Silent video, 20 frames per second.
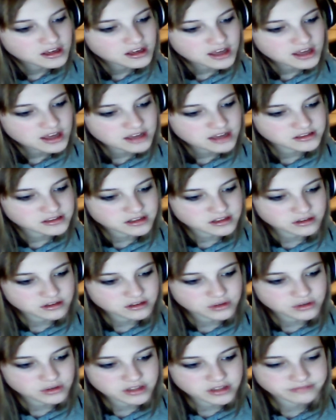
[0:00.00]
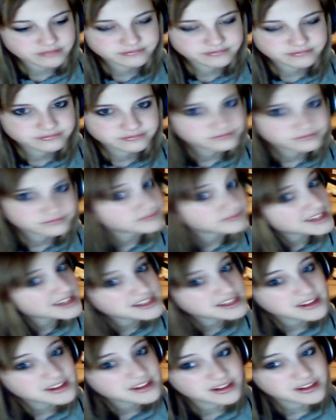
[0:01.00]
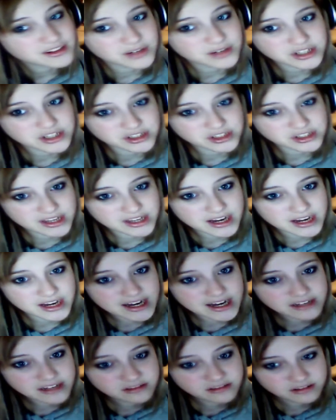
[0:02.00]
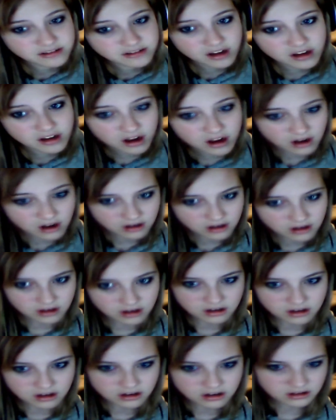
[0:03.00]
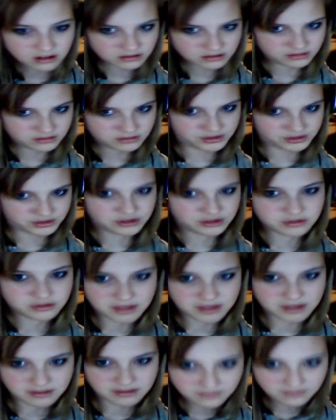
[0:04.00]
Yeah, so, um, that's all the questions I got. Excuse me.